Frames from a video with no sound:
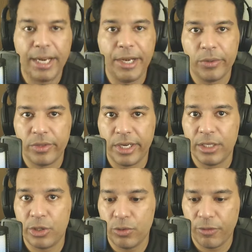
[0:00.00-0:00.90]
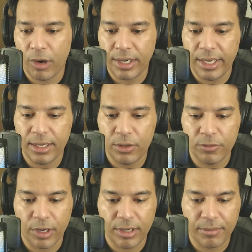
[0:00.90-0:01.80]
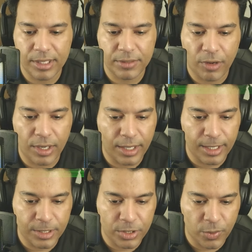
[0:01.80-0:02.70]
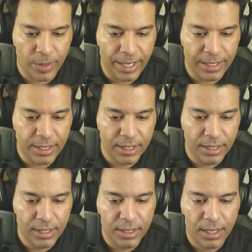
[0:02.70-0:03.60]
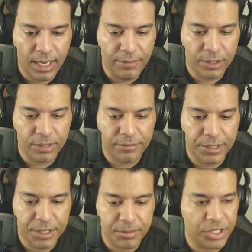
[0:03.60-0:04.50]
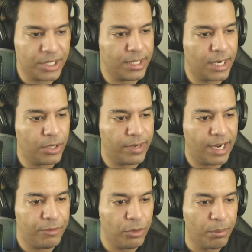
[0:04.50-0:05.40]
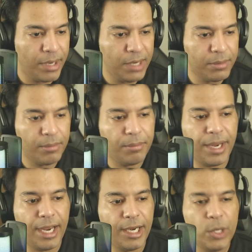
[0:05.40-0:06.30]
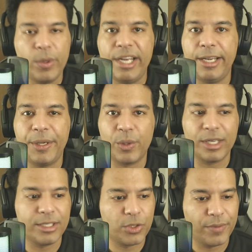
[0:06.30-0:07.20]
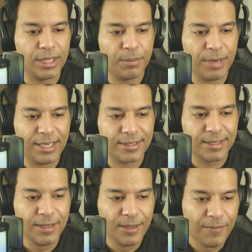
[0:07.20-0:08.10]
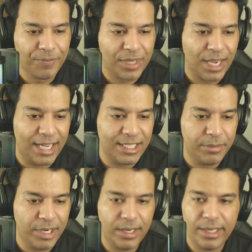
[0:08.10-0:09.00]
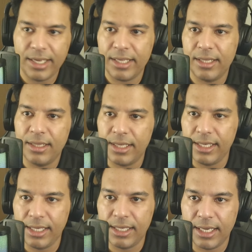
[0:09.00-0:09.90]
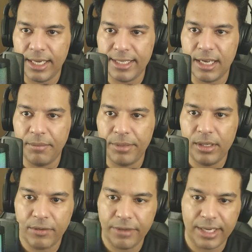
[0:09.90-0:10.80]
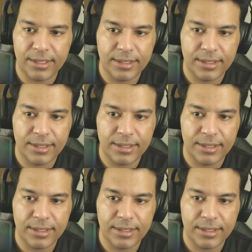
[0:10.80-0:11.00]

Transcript: into 3 is 240, 240 plus 40 is 280. And for the first machine, that you will have to minimum pay 280 tokens to win the prize. And similarly, in the example, we are